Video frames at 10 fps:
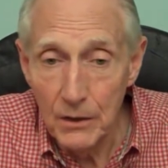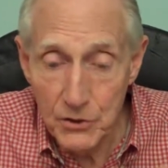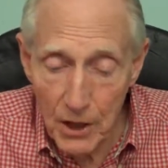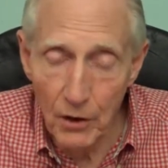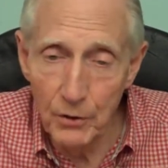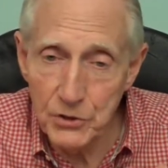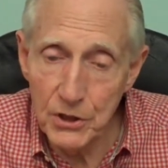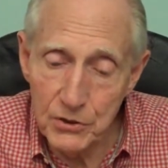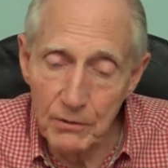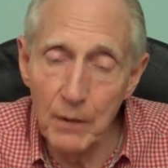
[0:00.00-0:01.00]
So it's
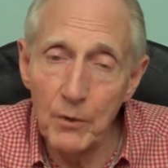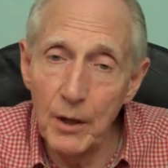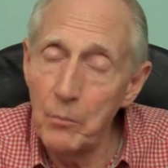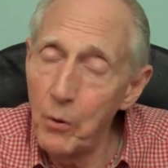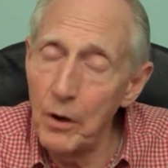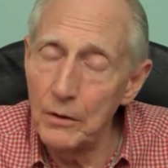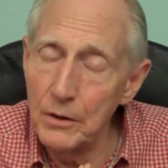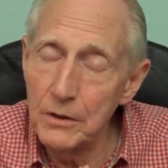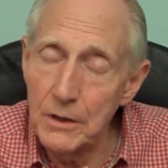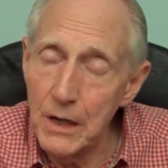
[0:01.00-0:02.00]
extremely
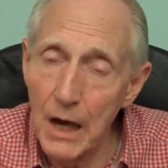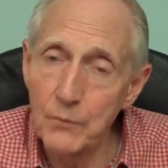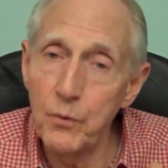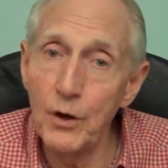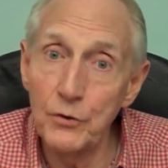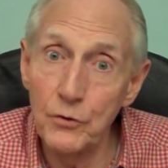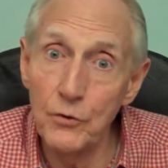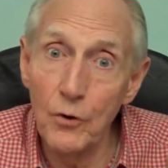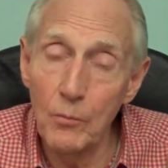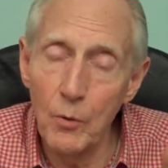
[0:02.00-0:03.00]
important, not what your
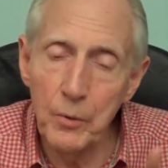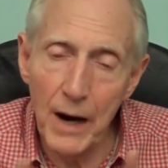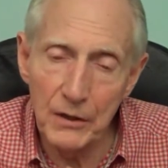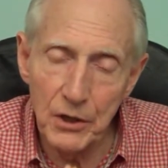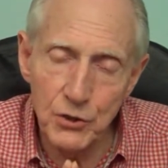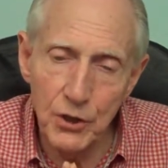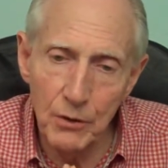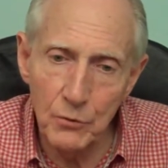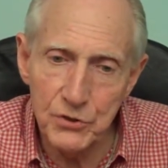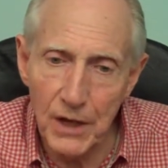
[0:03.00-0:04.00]
normal
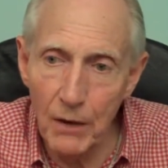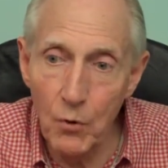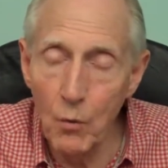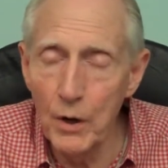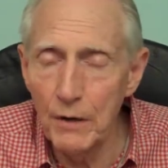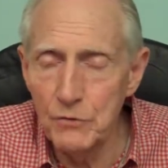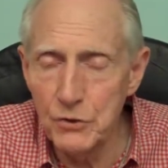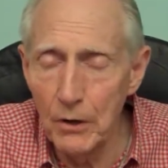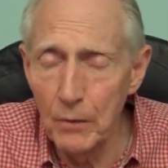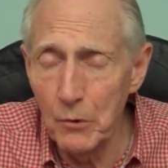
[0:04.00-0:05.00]
practitioner will say, well,
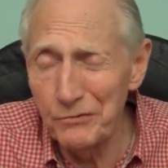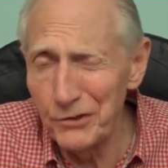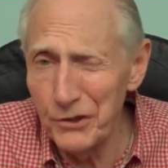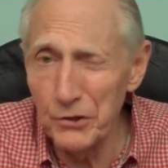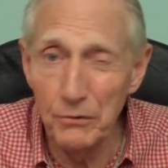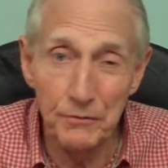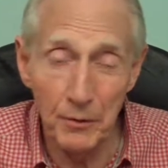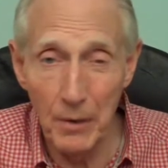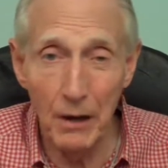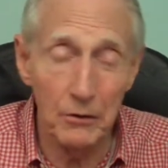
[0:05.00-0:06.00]
whatever's normal for you. If
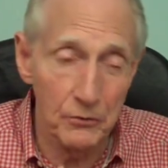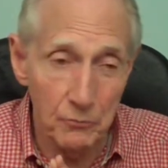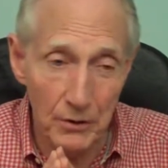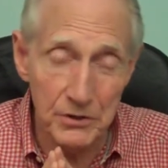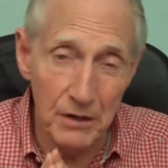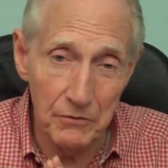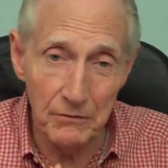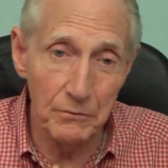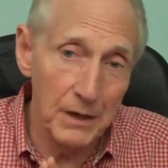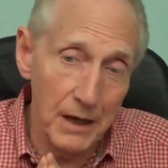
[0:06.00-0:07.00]
your bowel goes once every
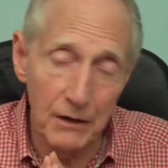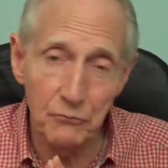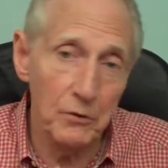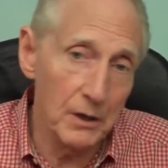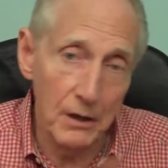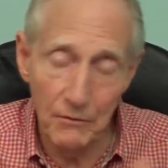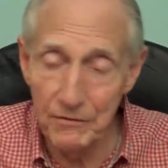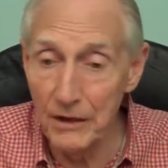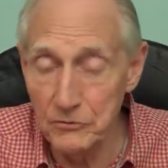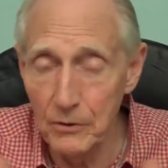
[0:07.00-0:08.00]
3 days, well, then if
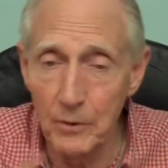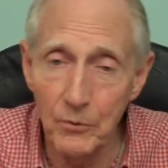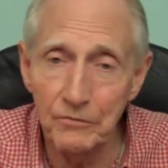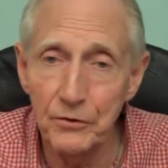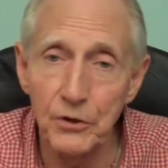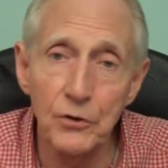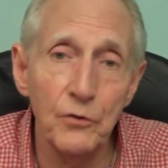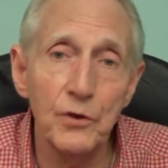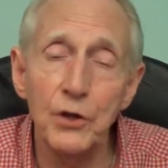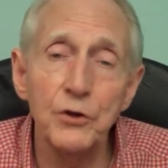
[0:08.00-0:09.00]
that's normal for
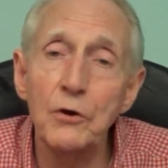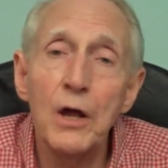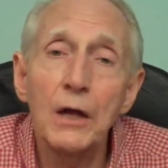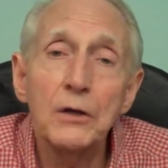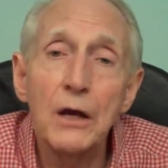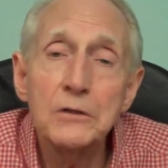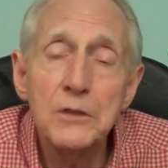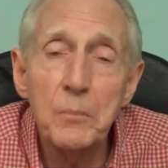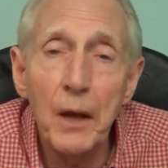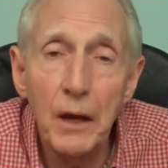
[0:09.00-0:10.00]
you, then you're not
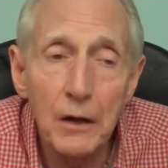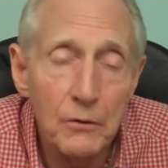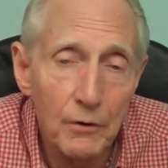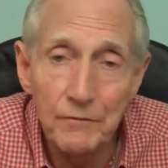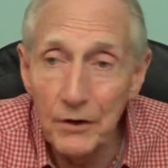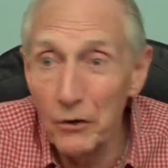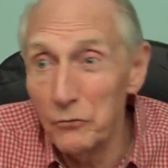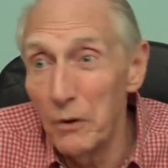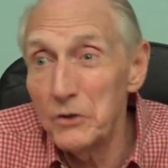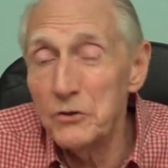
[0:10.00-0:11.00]
constipated. Or if it
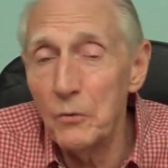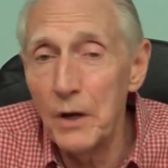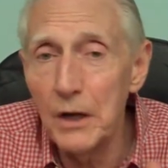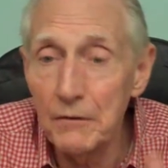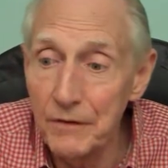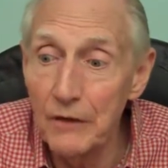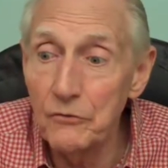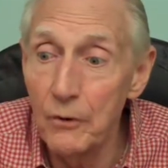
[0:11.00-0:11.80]
goes once a week, if that's